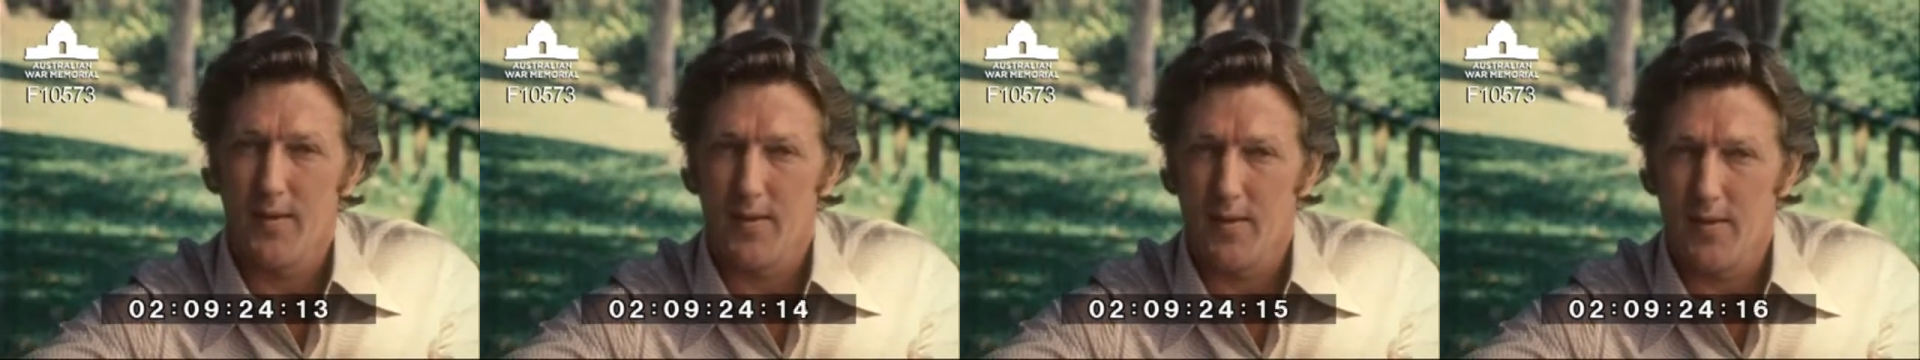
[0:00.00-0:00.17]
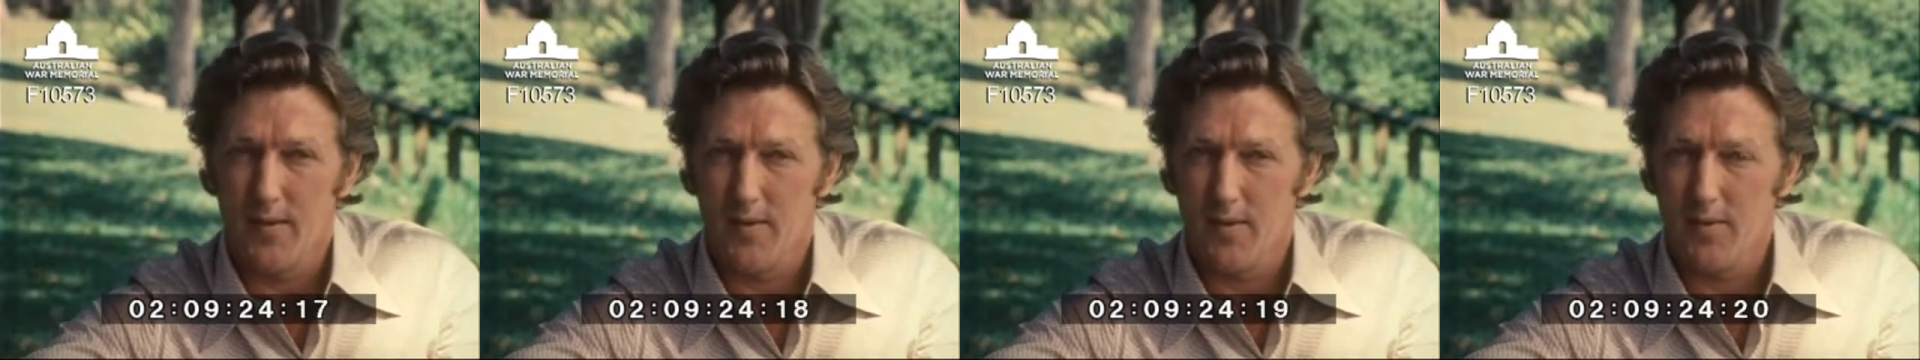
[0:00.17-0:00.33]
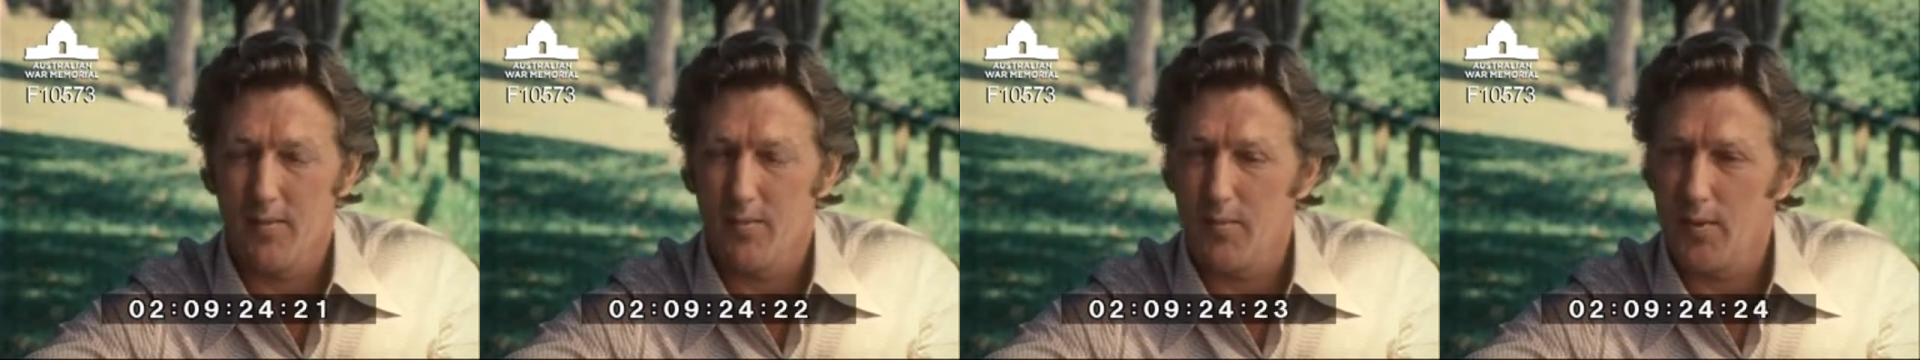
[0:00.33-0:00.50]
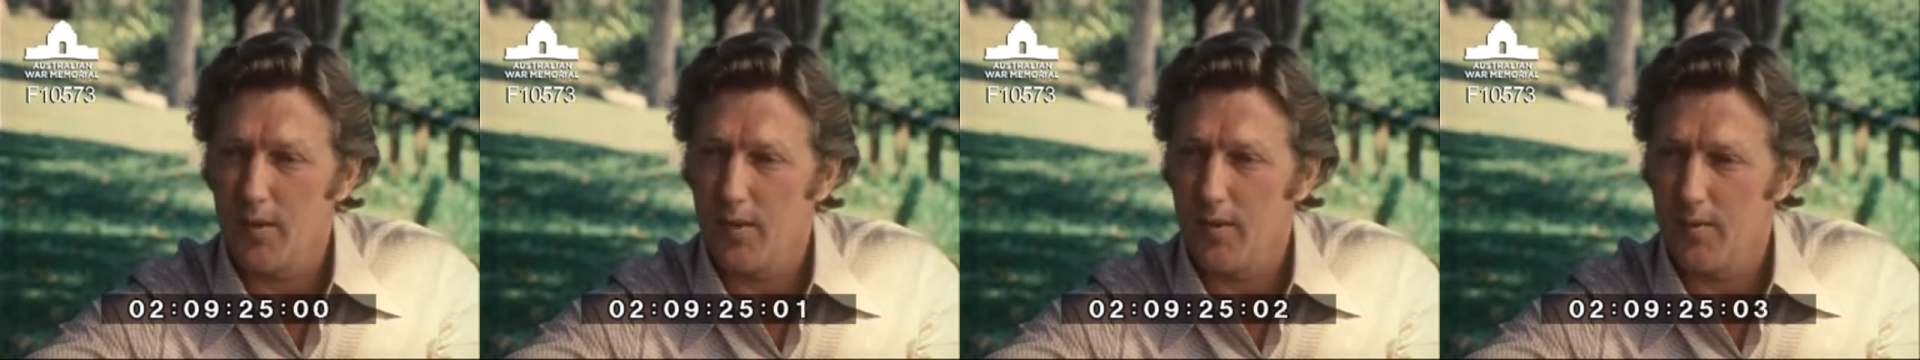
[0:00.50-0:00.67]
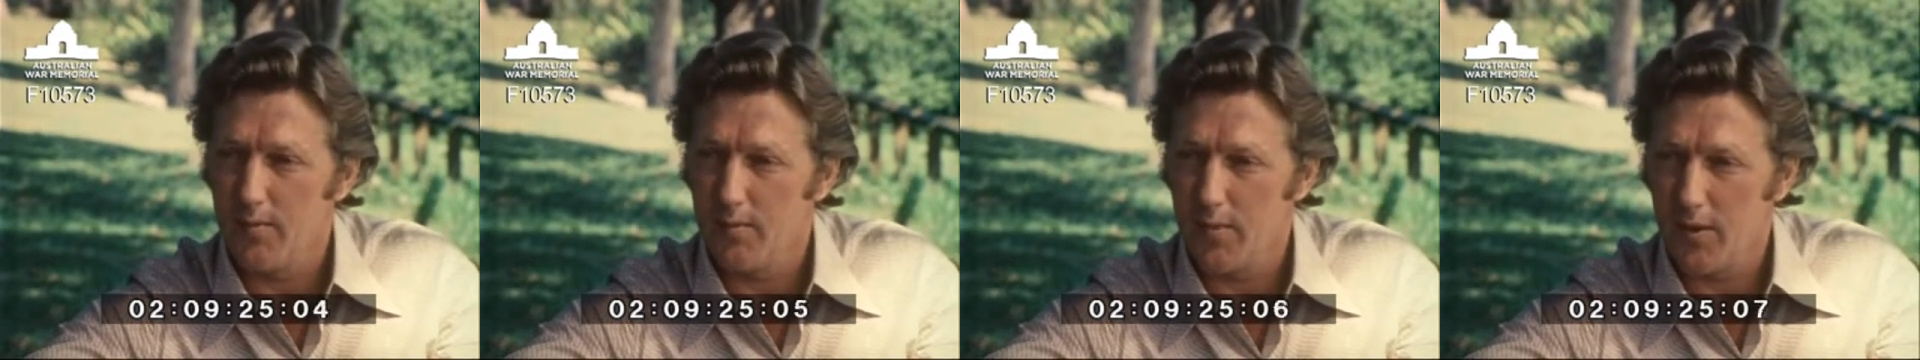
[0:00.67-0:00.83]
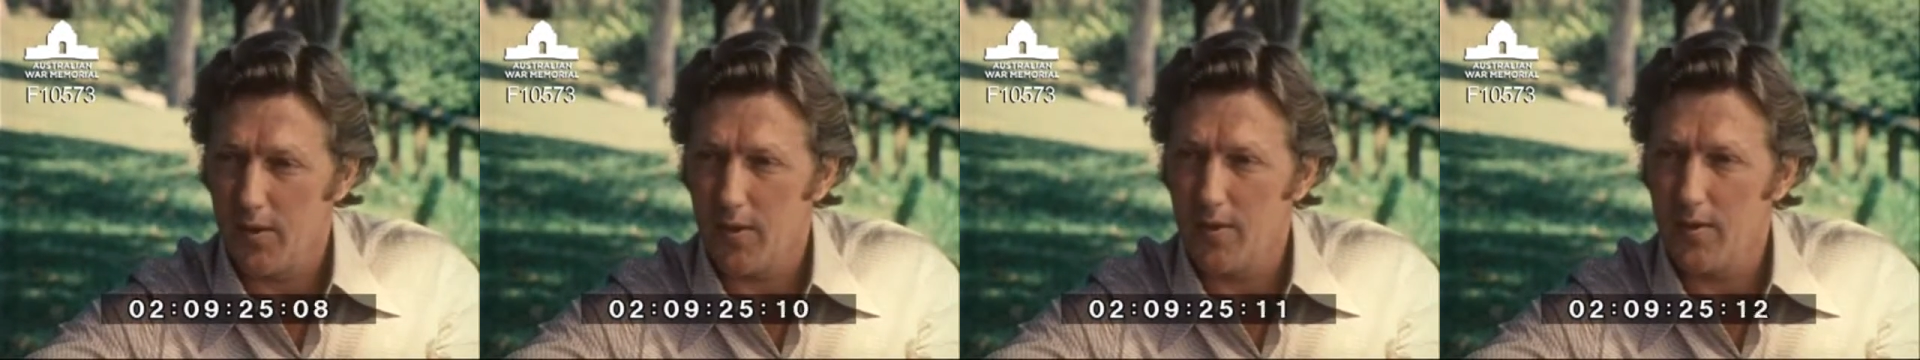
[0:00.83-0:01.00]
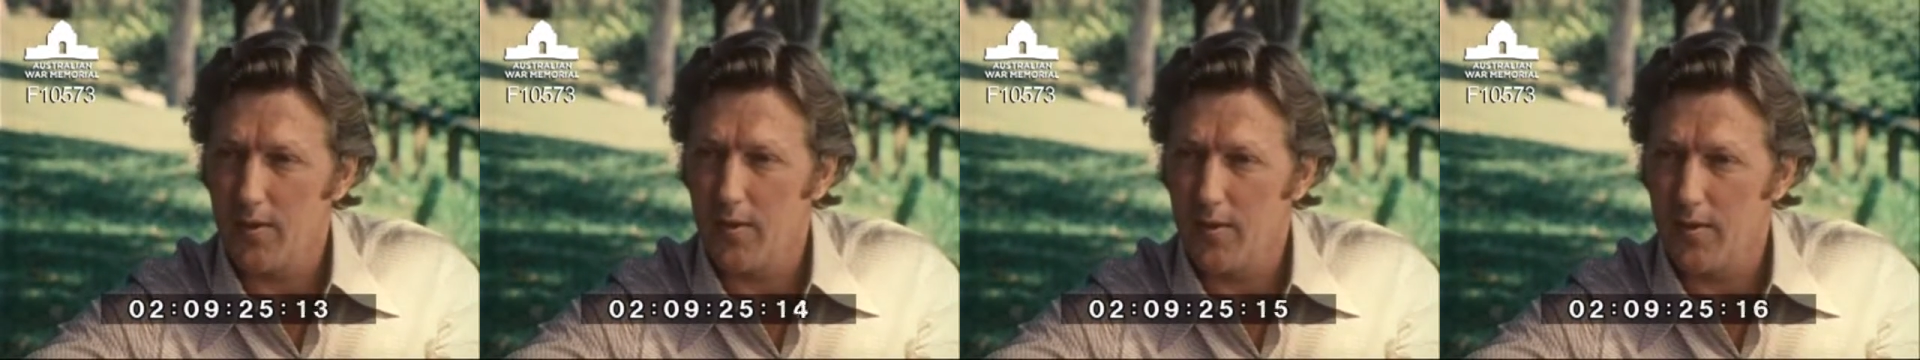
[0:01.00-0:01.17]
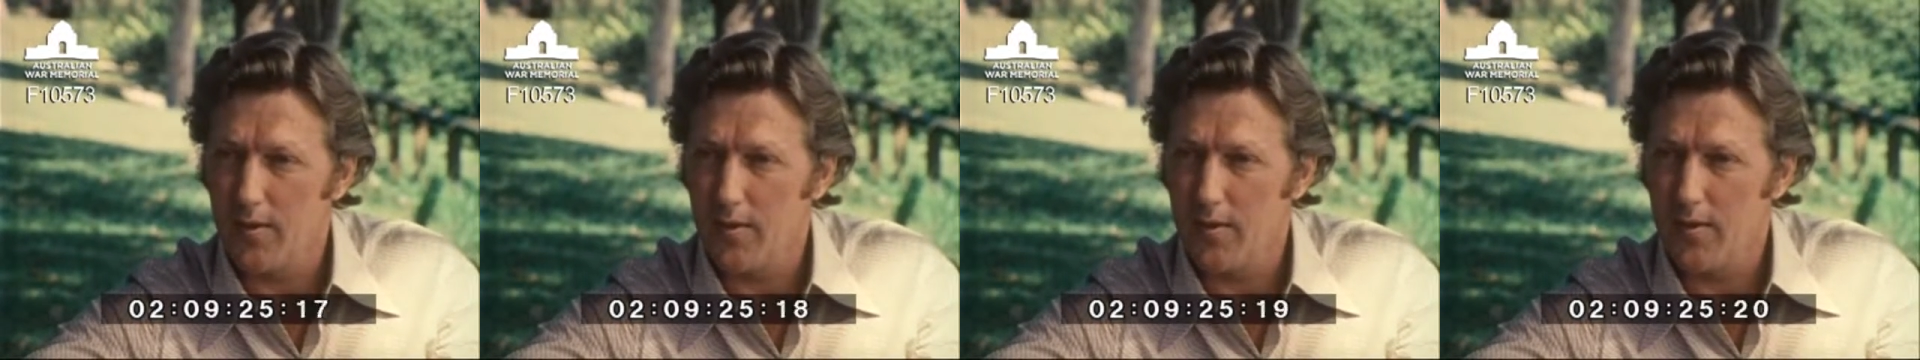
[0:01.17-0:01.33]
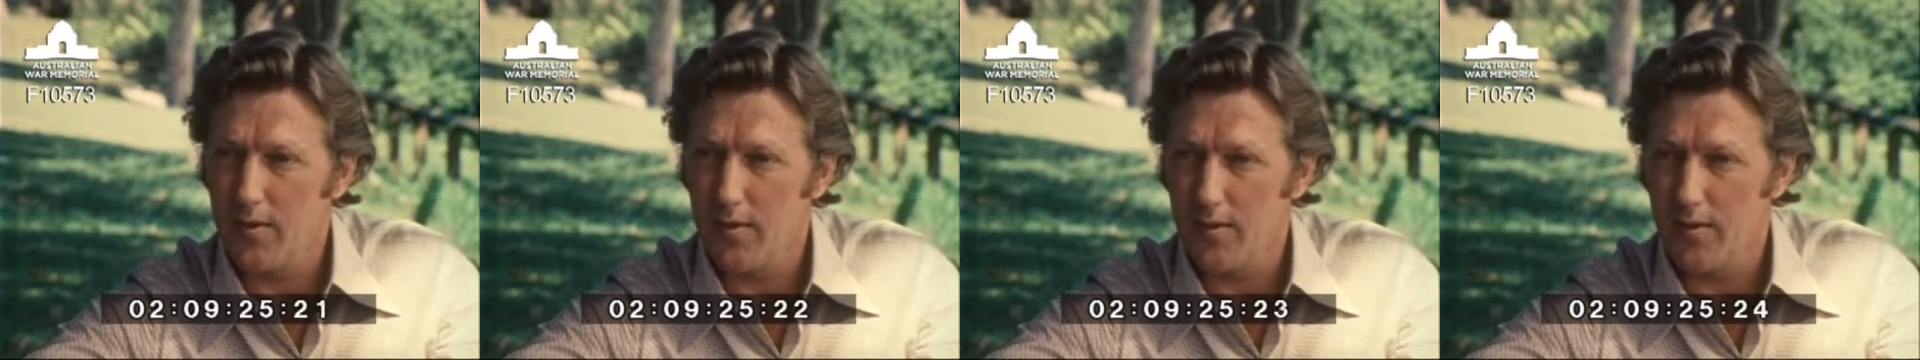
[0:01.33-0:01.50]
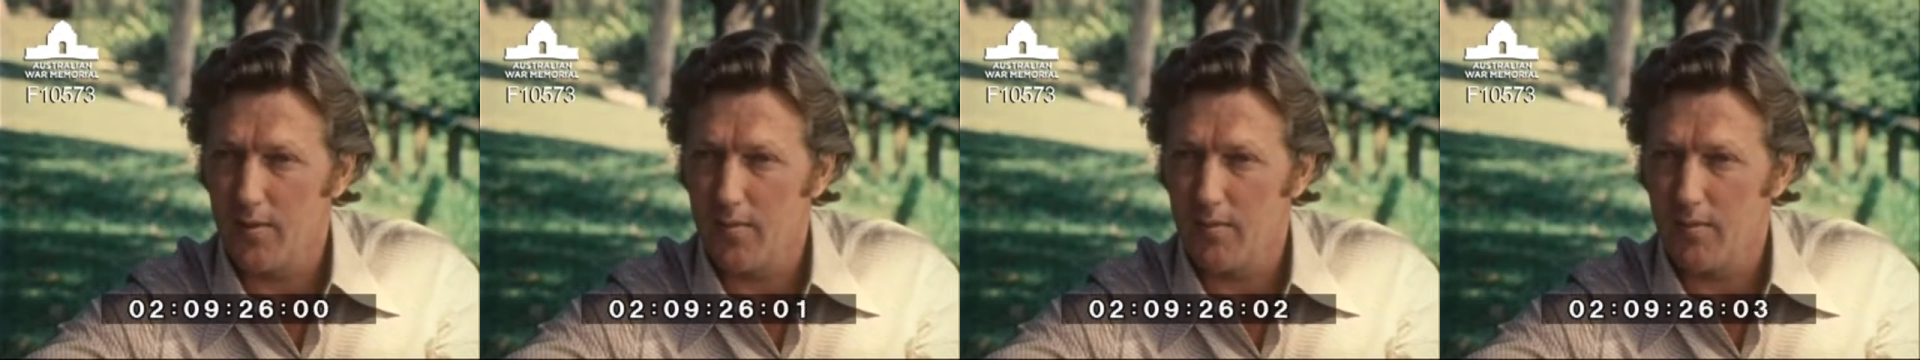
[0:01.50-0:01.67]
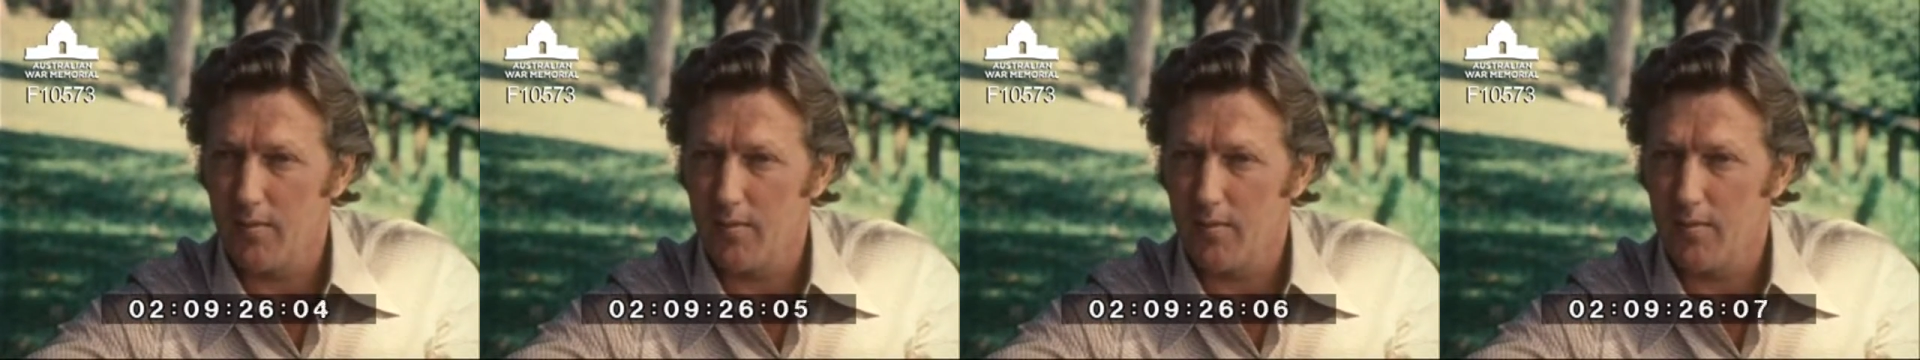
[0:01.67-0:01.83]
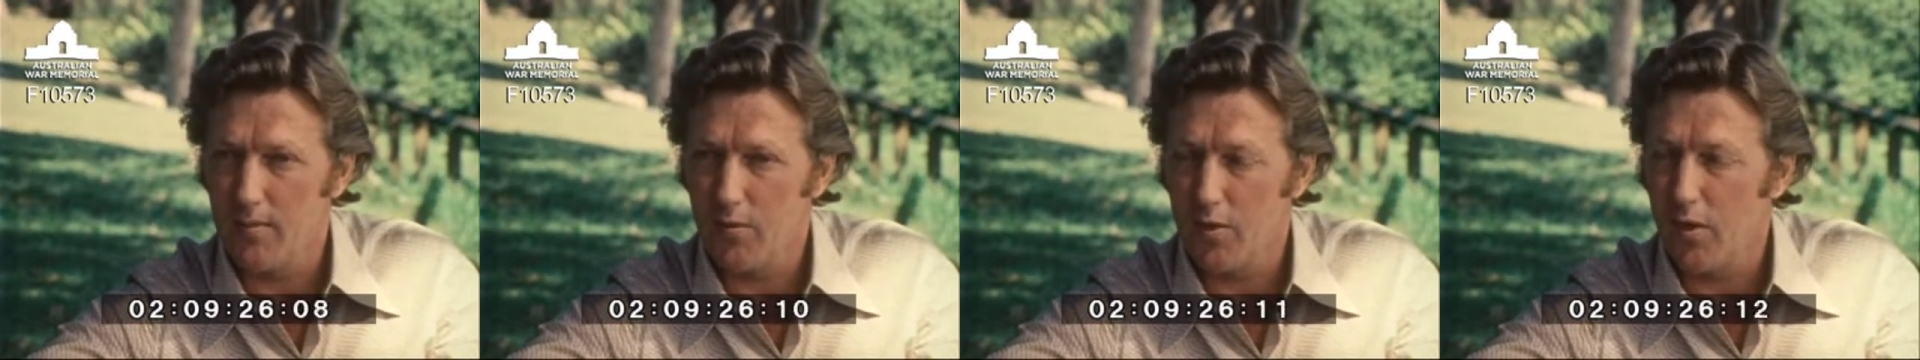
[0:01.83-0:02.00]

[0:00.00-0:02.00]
uh, by, the um,